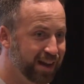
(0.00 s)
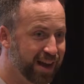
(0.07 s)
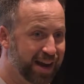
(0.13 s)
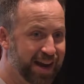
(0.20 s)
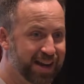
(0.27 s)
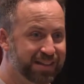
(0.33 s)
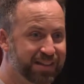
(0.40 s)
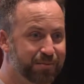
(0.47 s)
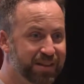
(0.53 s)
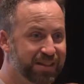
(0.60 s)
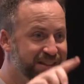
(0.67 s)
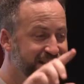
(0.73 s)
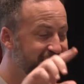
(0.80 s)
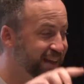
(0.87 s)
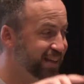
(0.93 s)
I asked him to
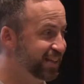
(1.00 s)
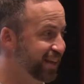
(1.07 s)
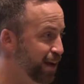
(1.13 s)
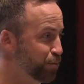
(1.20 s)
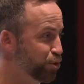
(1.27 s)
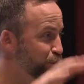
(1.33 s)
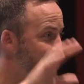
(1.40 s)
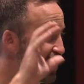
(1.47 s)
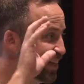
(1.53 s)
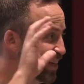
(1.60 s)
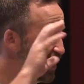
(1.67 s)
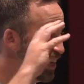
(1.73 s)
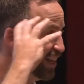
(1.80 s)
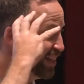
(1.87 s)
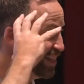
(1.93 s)
say, I'm trying to
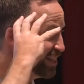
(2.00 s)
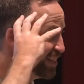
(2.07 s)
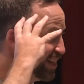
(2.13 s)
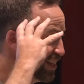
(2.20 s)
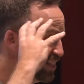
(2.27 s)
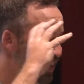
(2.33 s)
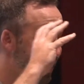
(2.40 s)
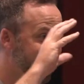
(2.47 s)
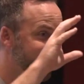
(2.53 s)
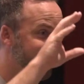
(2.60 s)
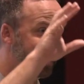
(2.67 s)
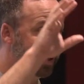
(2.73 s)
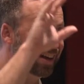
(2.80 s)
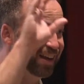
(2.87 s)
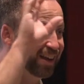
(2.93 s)
get this in his
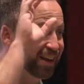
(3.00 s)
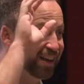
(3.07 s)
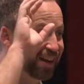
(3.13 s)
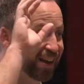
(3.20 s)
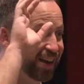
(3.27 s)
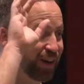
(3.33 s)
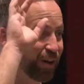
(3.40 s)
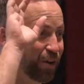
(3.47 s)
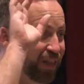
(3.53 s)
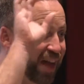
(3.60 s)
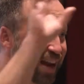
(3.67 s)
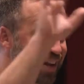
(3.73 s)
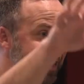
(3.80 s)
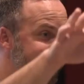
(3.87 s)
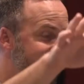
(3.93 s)
head.
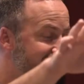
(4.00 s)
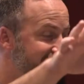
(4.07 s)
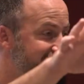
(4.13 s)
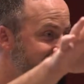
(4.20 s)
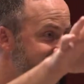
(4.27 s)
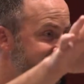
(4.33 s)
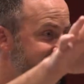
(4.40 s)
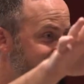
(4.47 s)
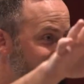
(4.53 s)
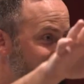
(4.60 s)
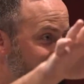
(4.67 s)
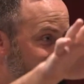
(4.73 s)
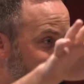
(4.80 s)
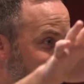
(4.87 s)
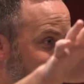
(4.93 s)
That is not a
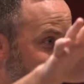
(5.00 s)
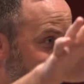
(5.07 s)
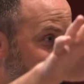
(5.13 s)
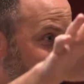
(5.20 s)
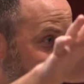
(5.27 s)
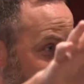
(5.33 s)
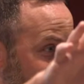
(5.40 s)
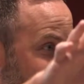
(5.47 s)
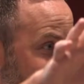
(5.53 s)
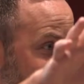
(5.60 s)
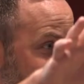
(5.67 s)
1950 era